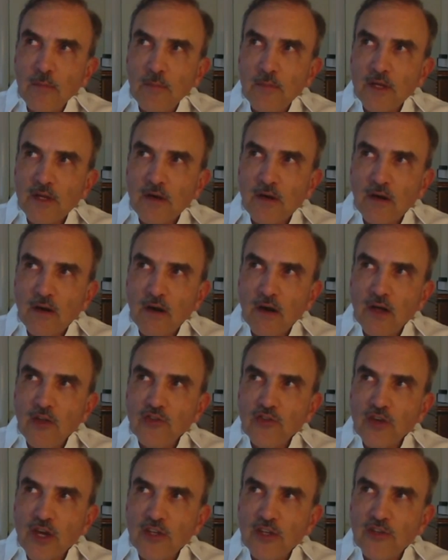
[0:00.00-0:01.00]

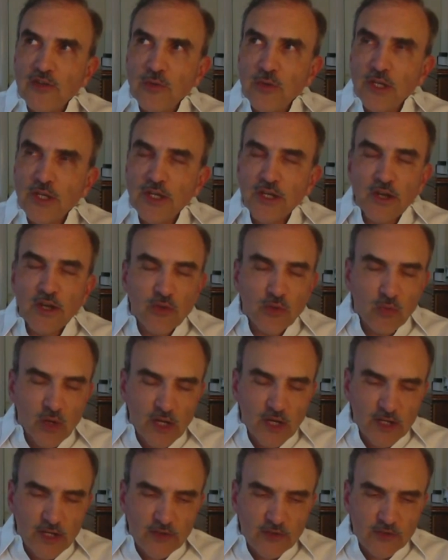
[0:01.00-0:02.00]
because I do it in other
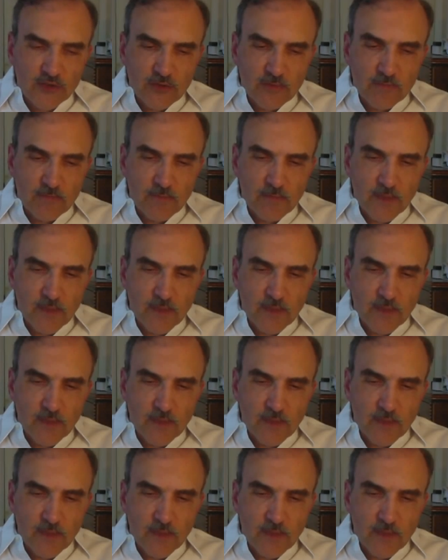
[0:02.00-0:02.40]
ways.